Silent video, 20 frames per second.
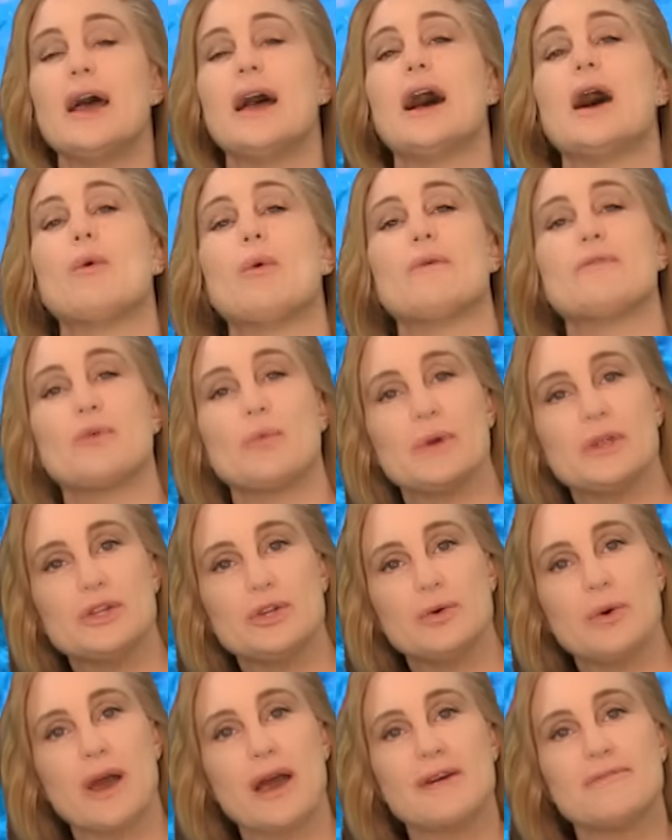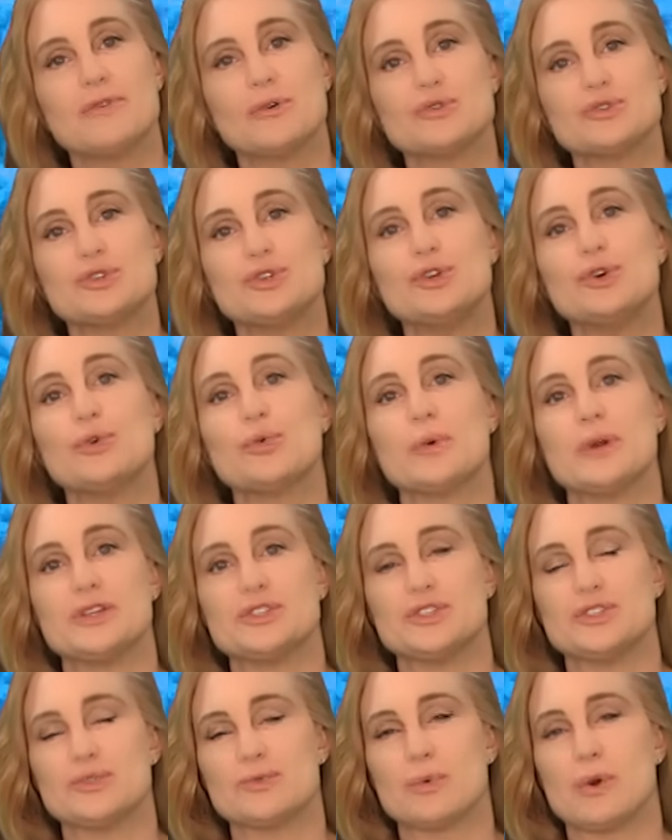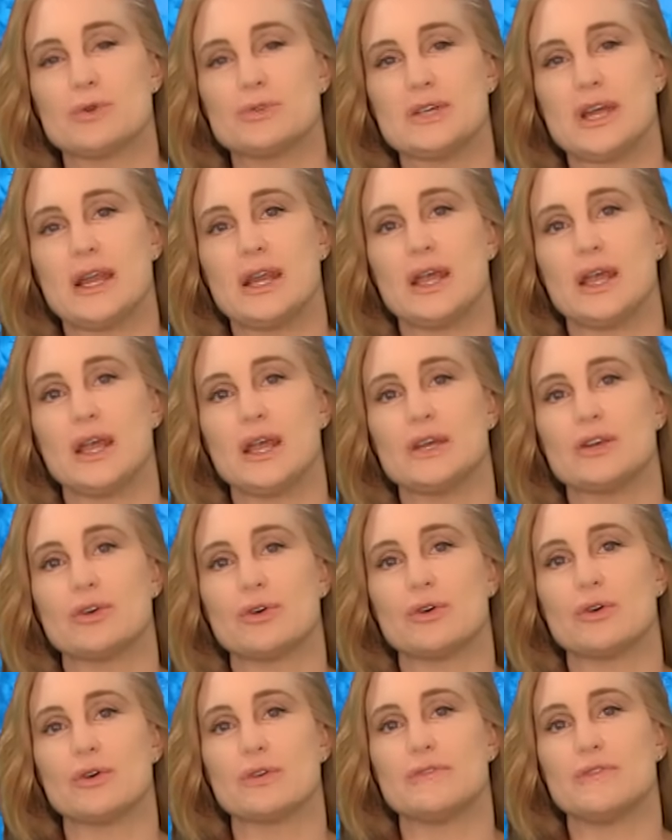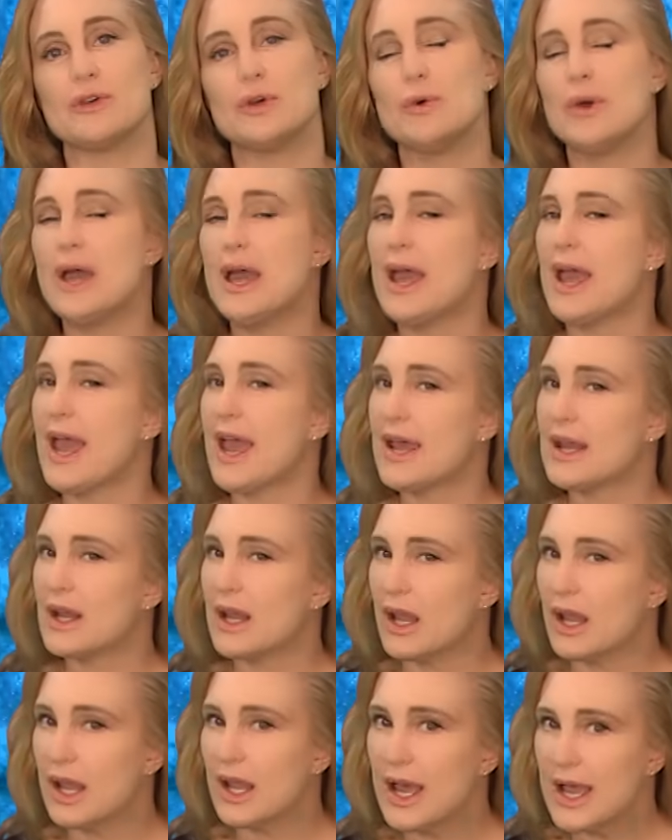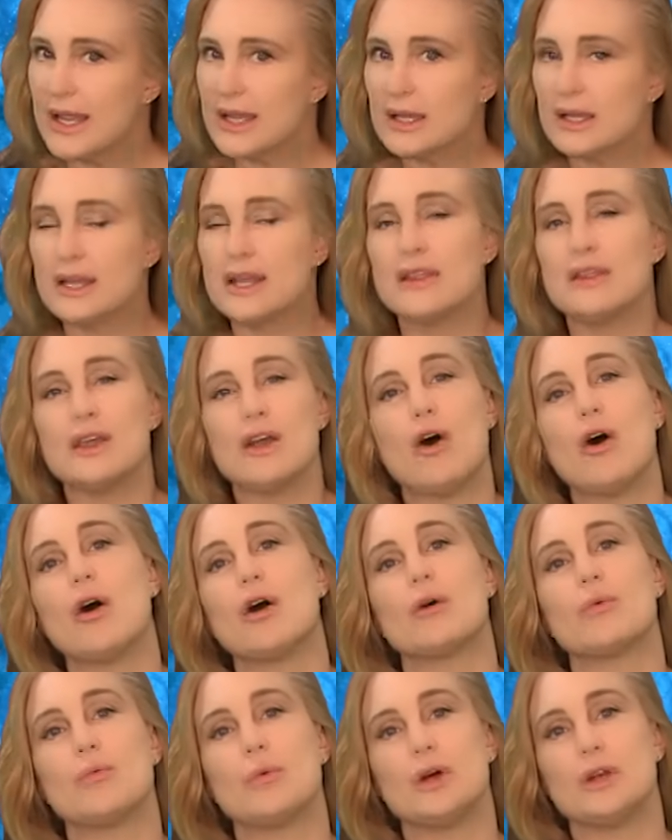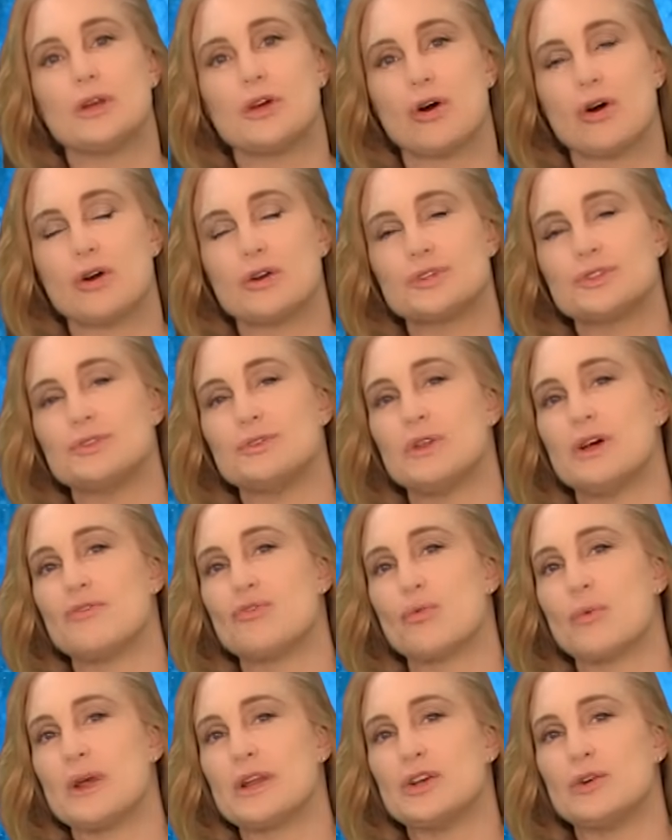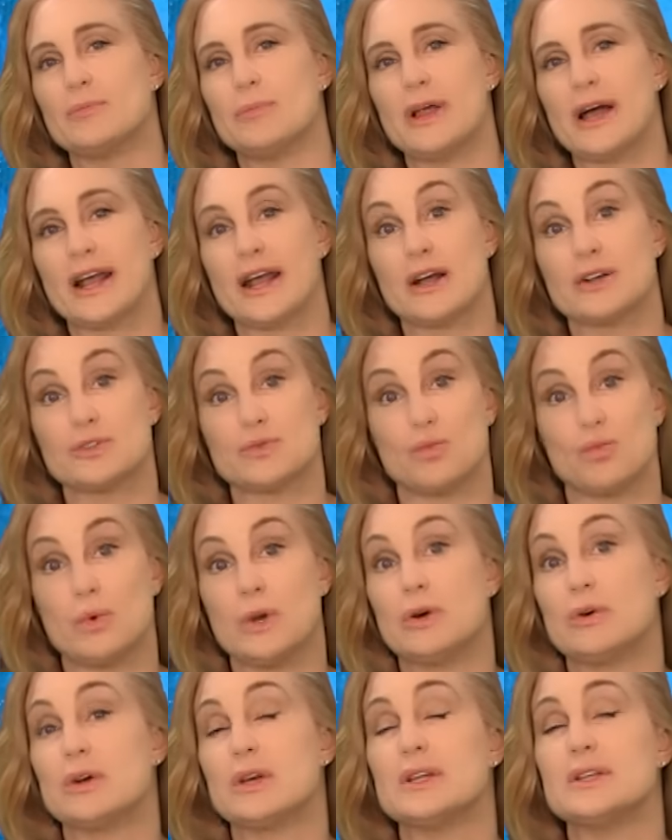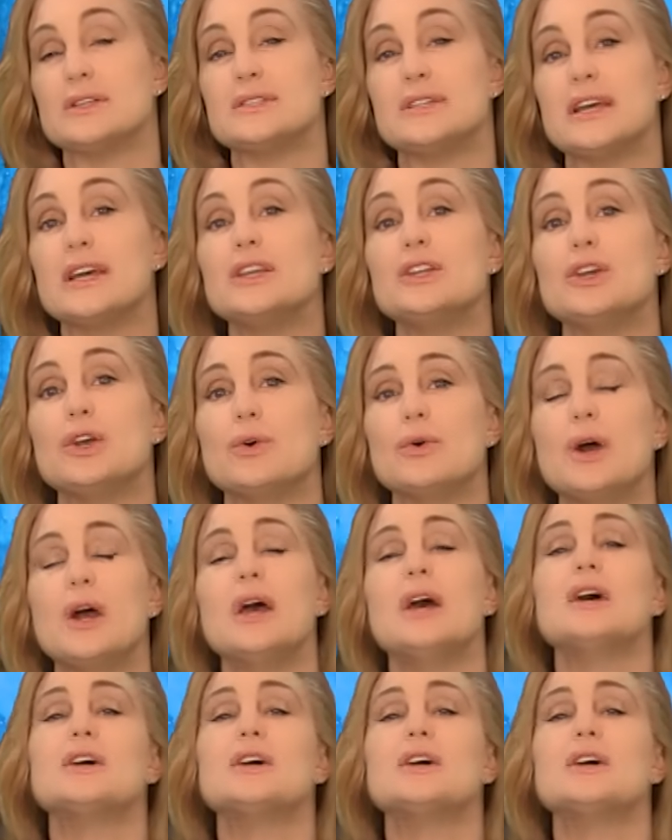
However, we do have those new regions rotating into Earth view, and likely the R1 to R2 level radio blackouts will continue.